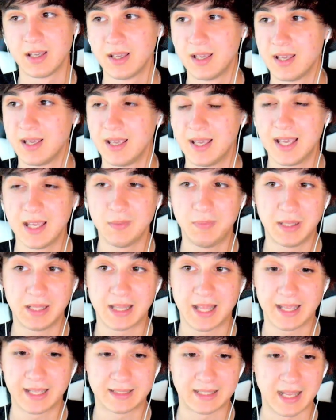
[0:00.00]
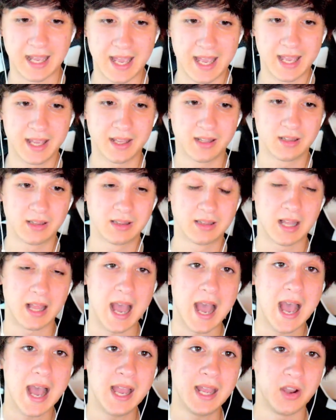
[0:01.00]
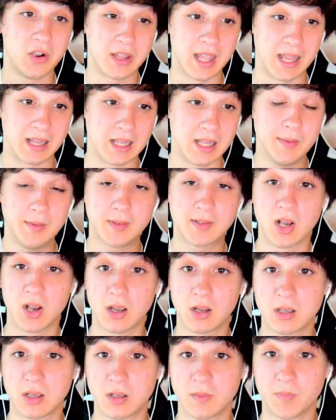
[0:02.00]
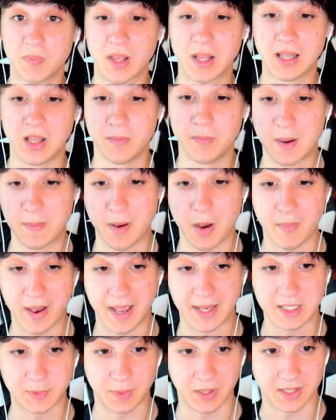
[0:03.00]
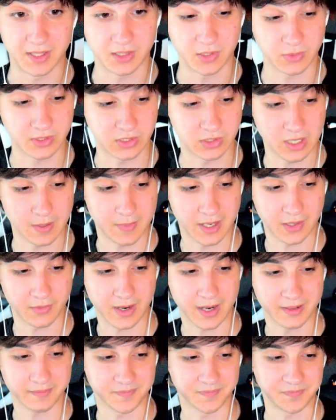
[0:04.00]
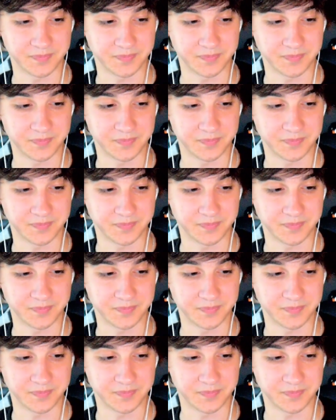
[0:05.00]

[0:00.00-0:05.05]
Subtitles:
It'd be like that. Okay, let me talk a little bit about my experience with streaming, right?